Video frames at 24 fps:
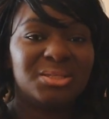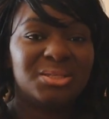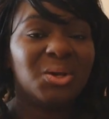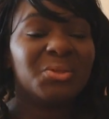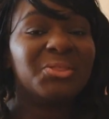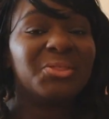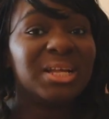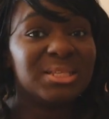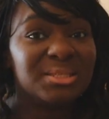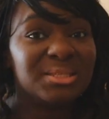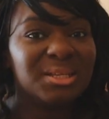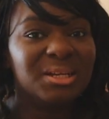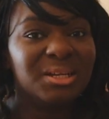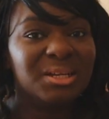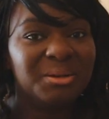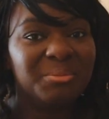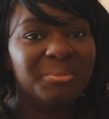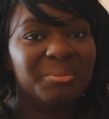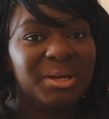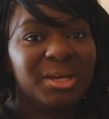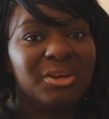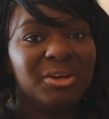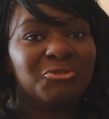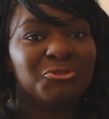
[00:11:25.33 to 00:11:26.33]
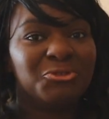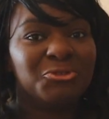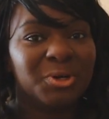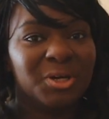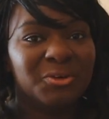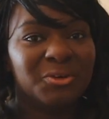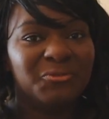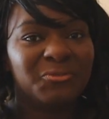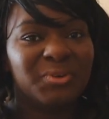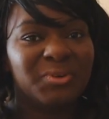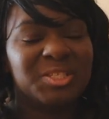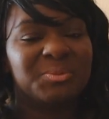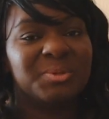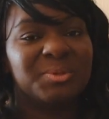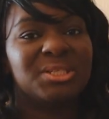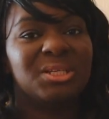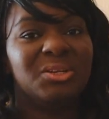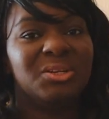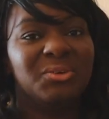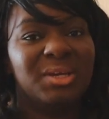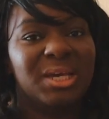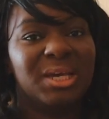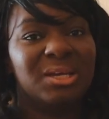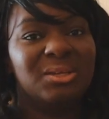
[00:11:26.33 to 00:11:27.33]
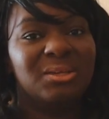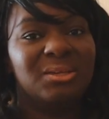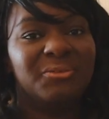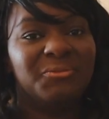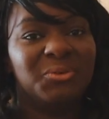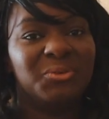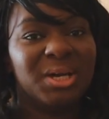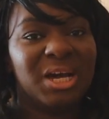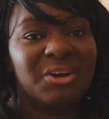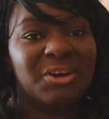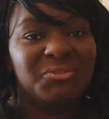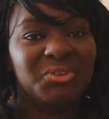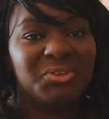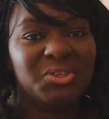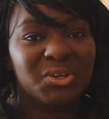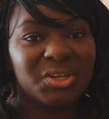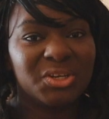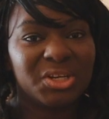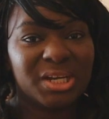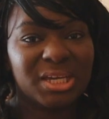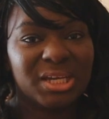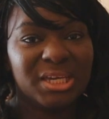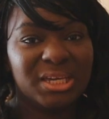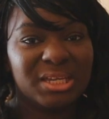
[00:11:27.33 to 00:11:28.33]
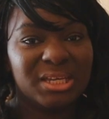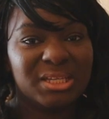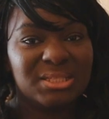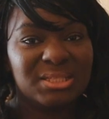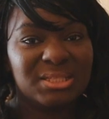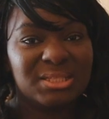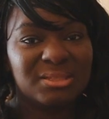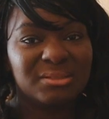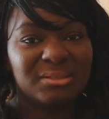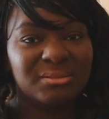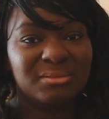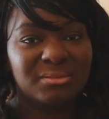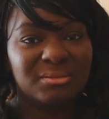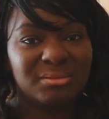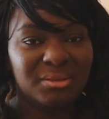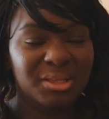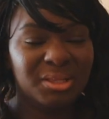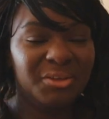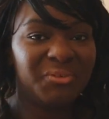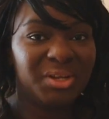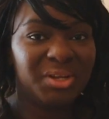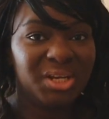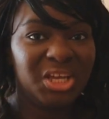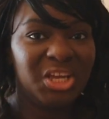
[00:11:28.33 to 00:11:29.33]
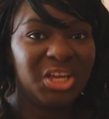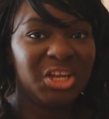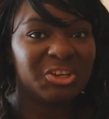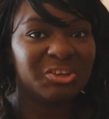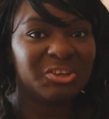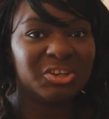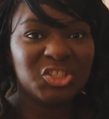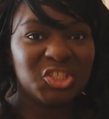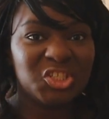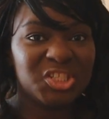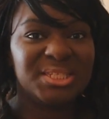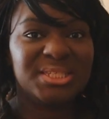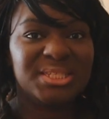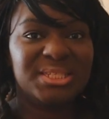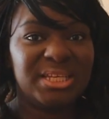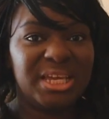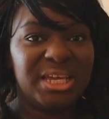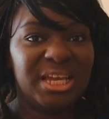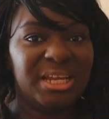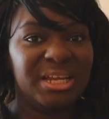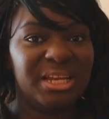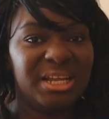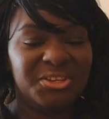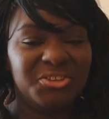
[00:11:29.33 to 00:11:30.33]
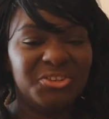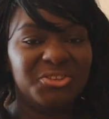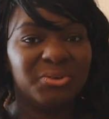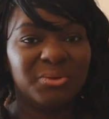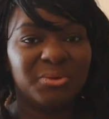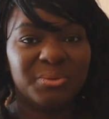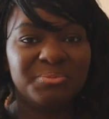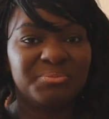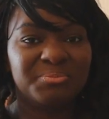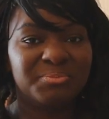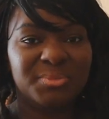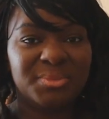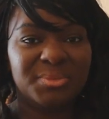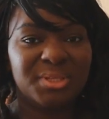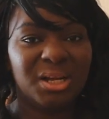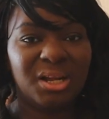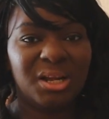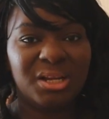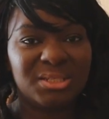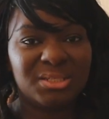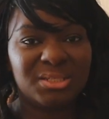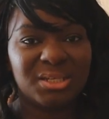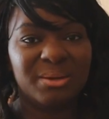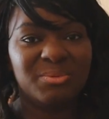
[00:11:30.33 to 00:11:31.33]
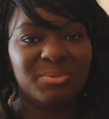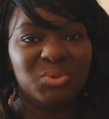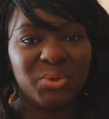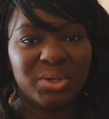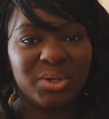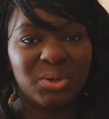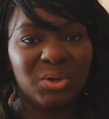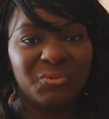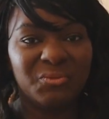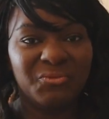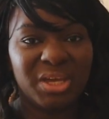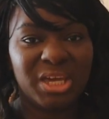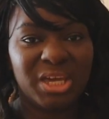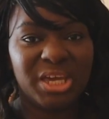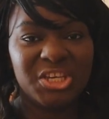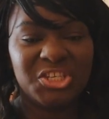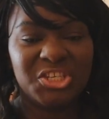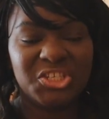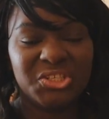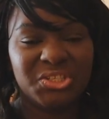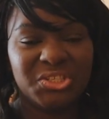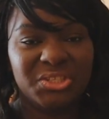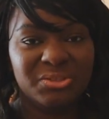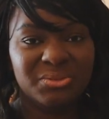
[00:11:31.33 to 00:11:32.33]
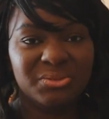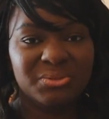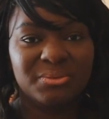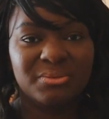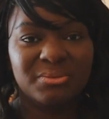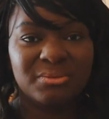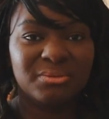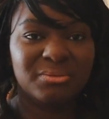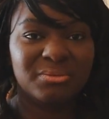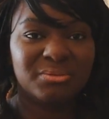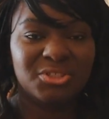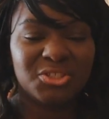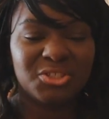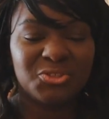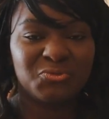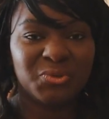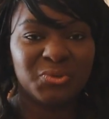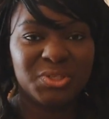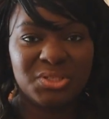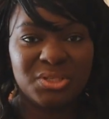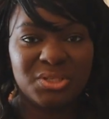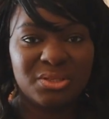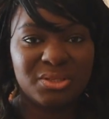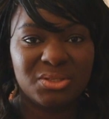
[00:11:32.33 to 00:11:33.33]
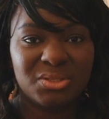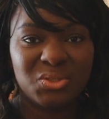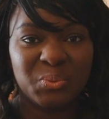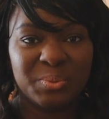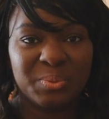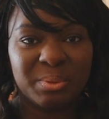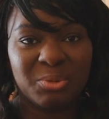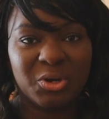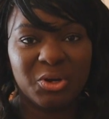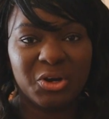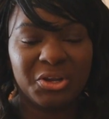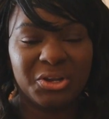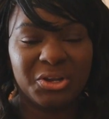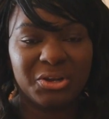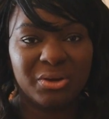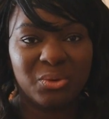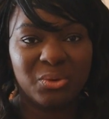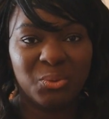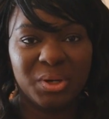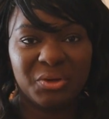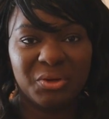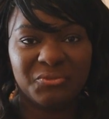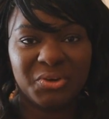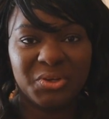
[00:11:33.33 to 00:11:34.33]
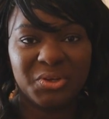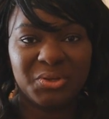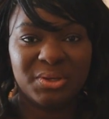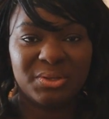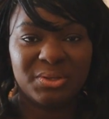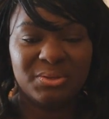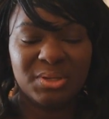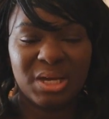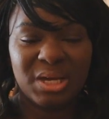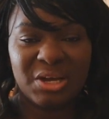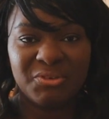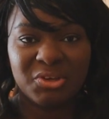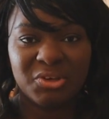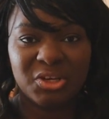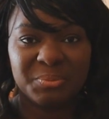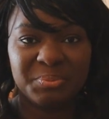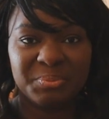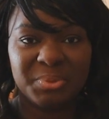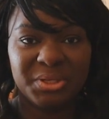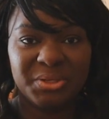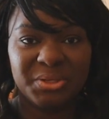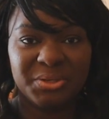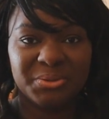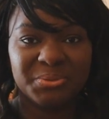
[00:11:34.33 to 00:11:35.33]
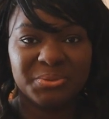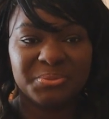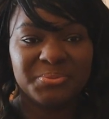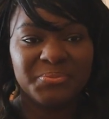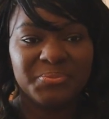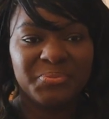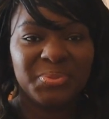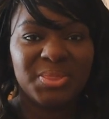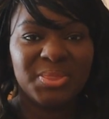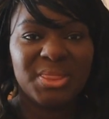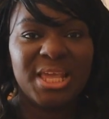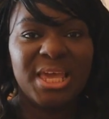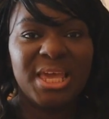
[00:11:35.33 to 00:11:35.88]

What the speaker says: So that's a little bit rough, especially if you have younger kids living here or just staying. And you know, a lot of times we go on vacation, you just run to the supermarket or whatever, you have a couple of you.